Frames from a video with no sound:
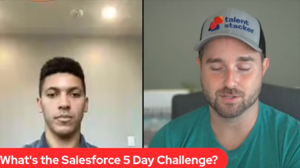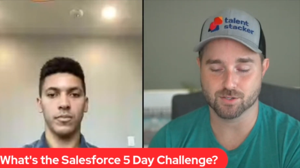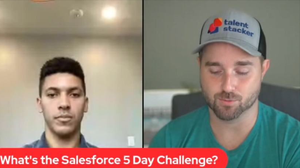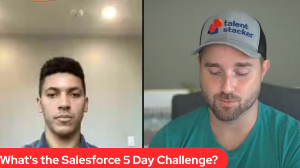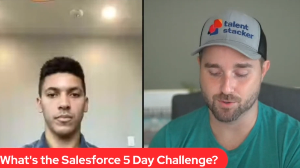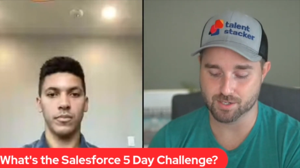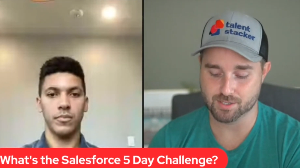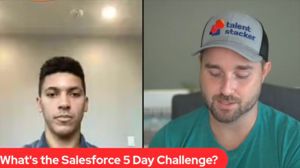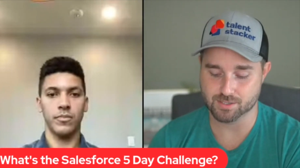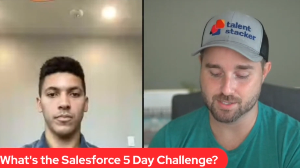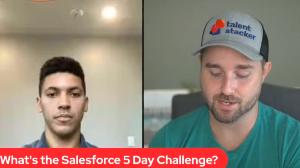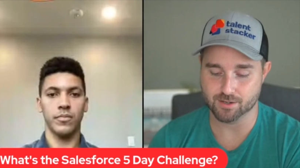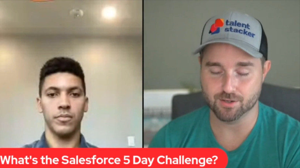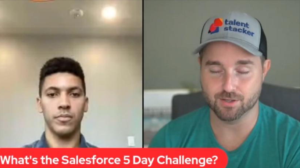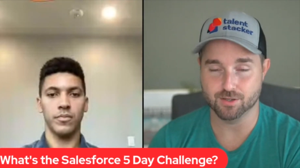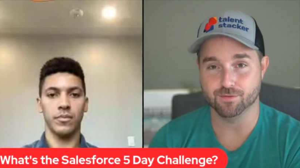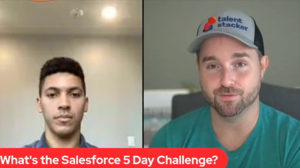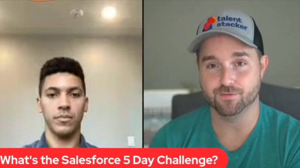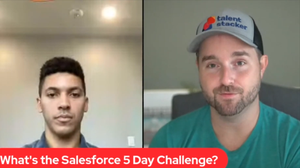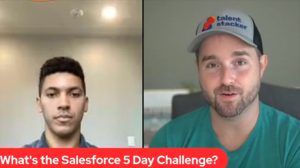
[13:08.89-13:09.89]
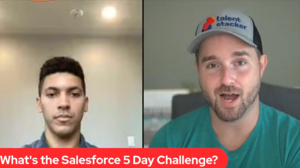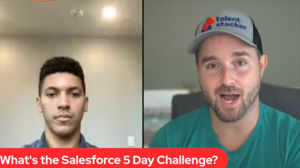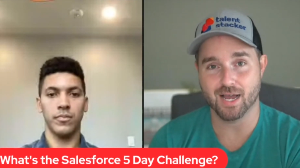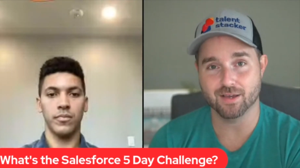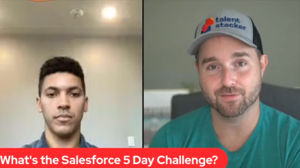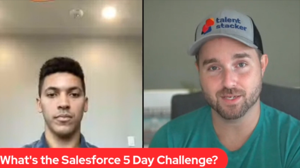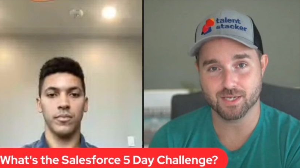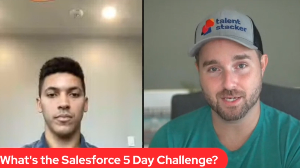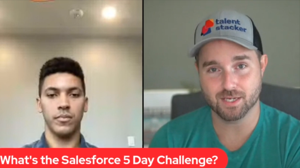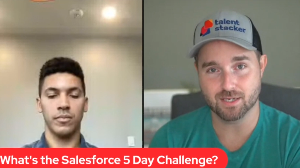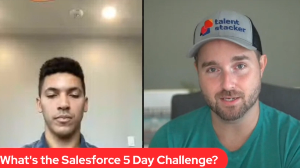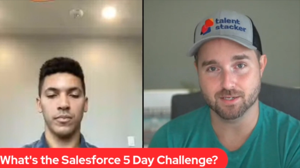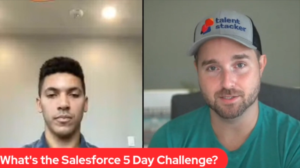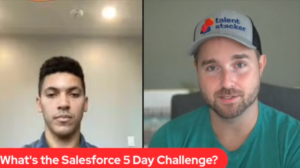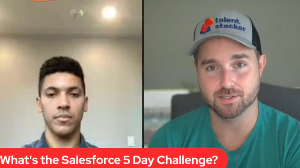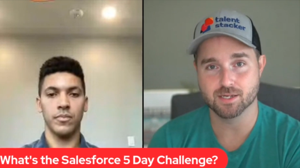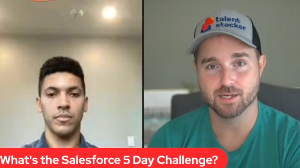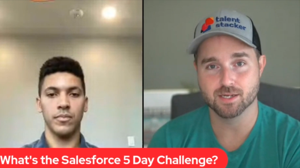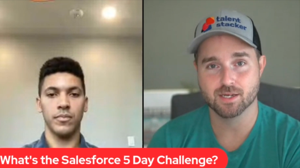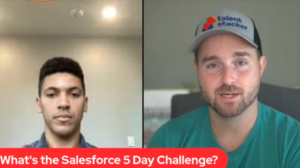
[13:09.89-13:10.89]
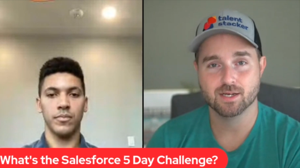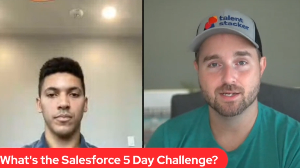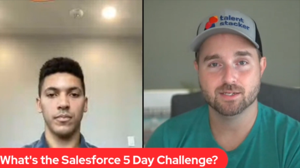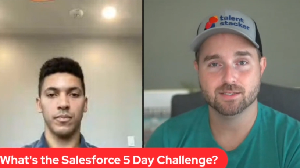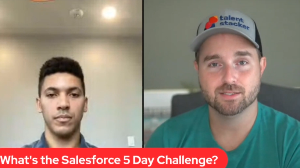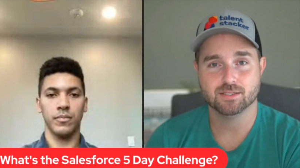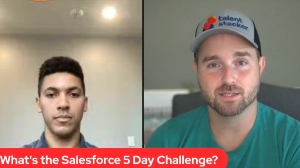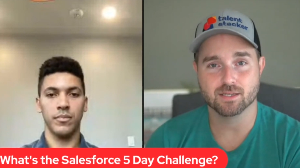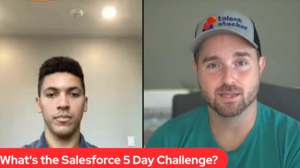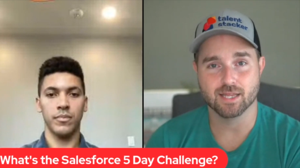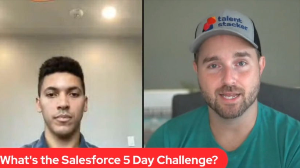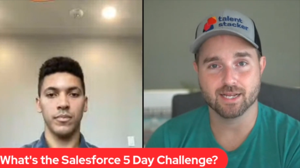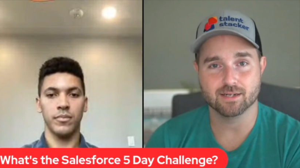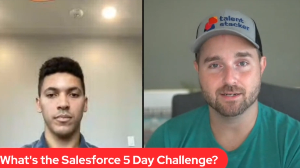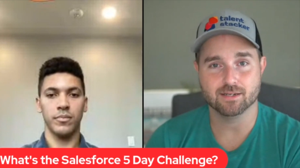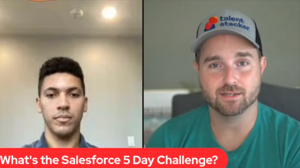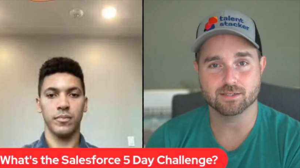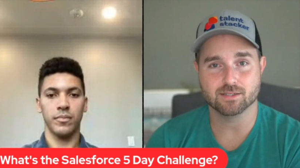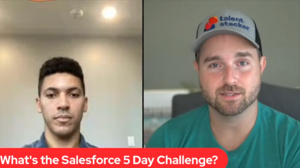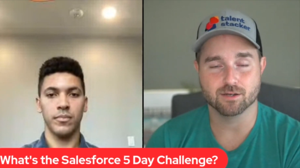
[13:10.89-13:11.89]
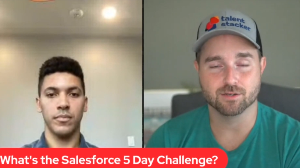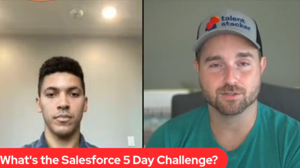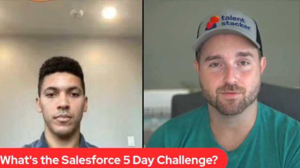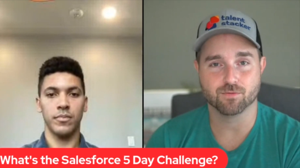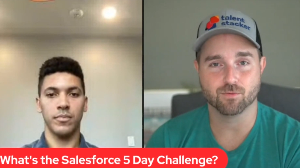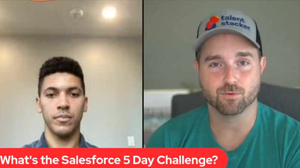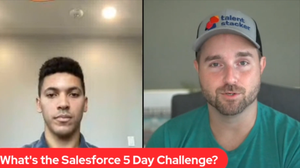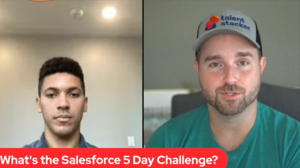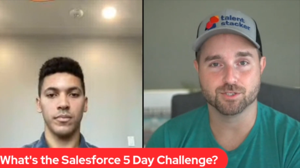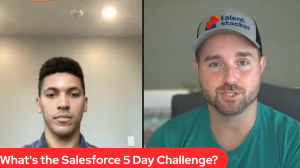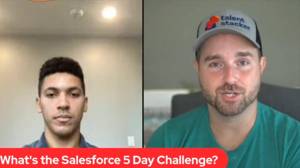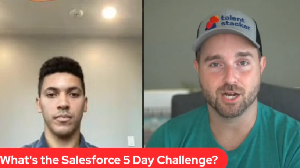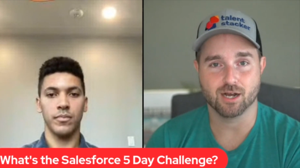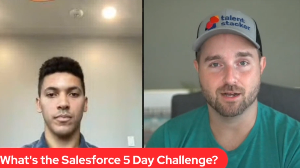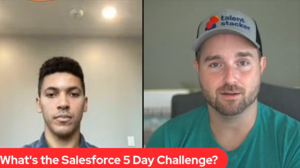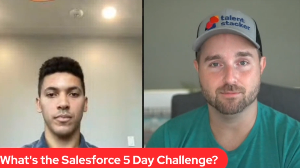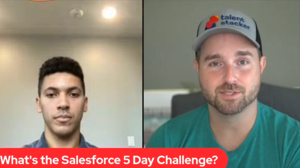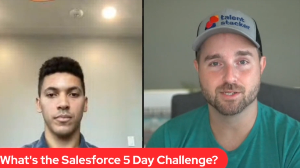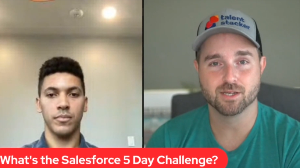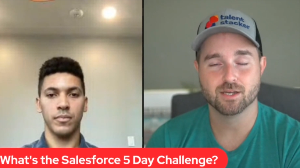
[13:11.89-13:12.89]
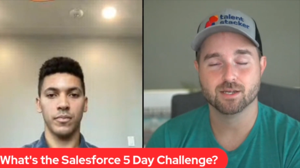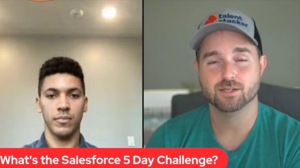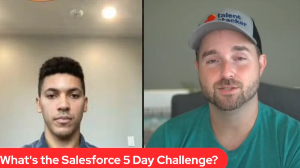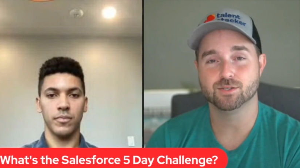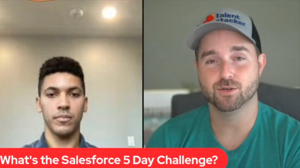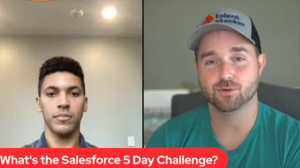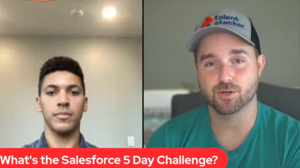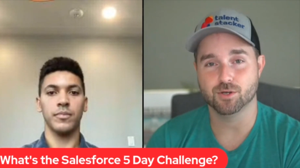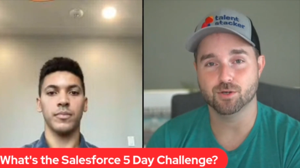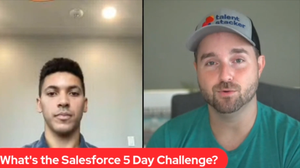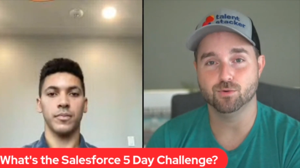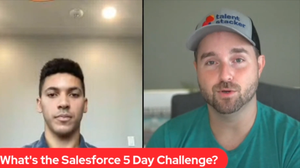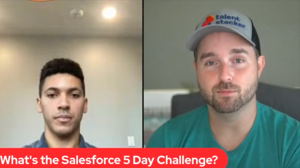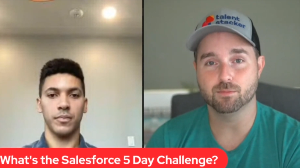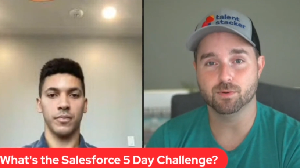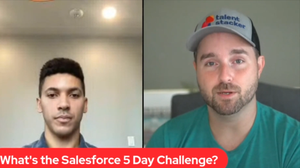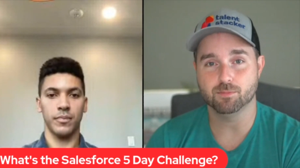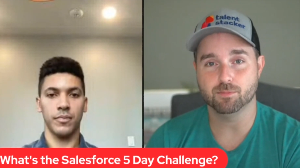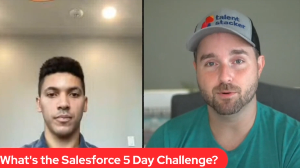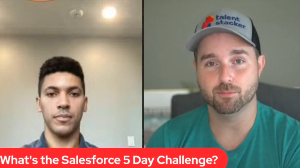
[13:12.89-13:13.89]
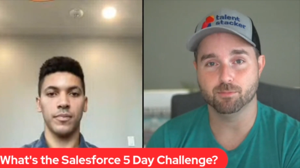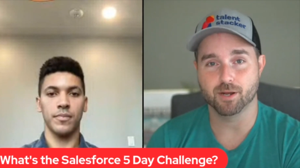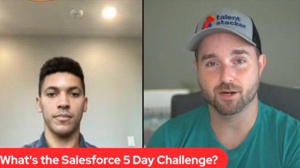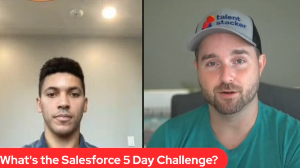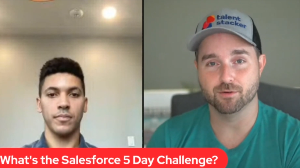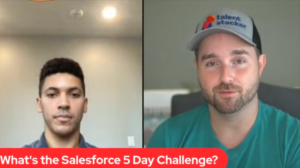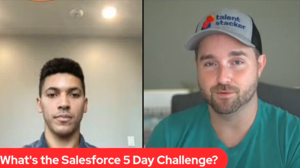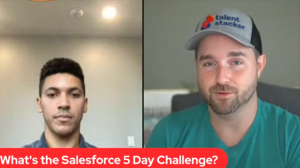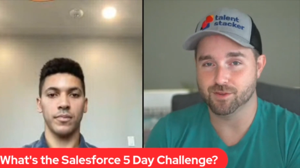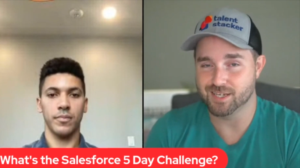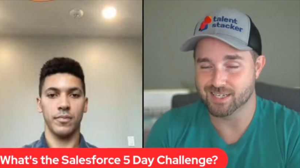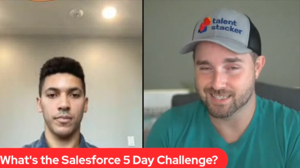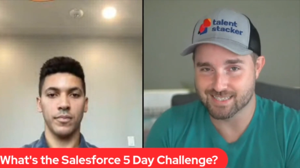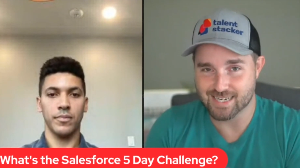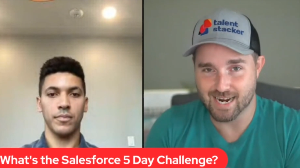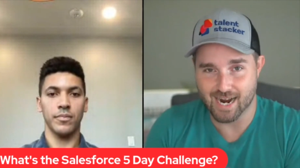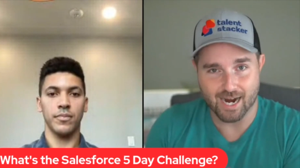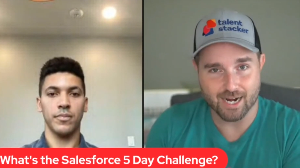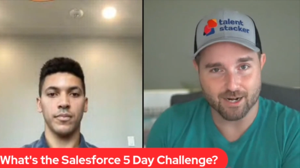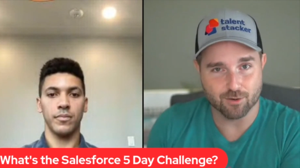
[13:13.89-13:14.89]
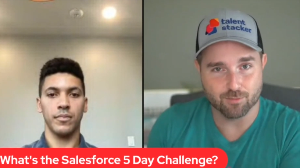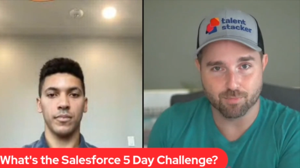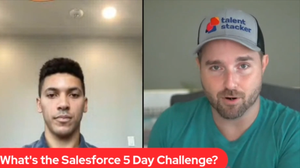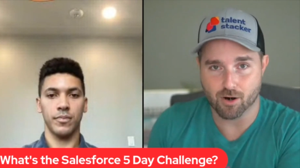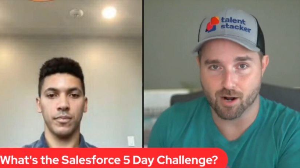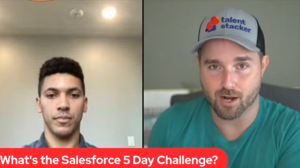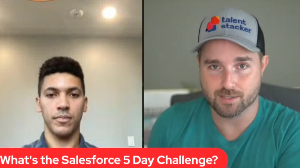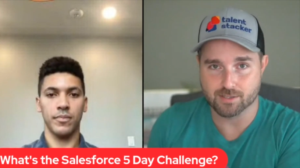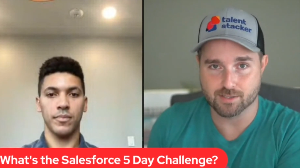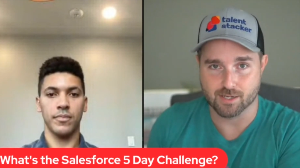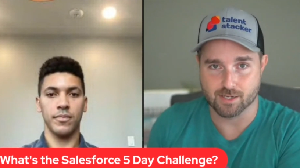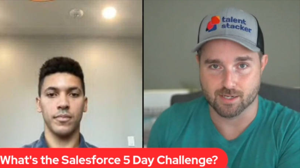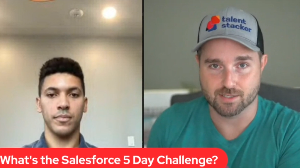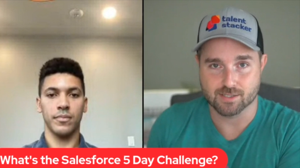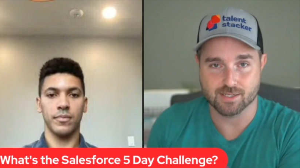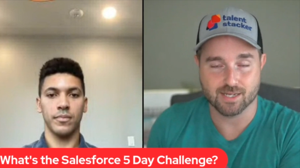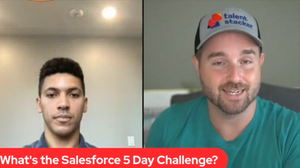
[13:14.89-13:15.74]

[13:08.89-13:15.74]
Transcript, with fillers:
Speaker 1: So we're going to tell you the five keys to landing Salesforce jobs so that you can be prepared for the entire process.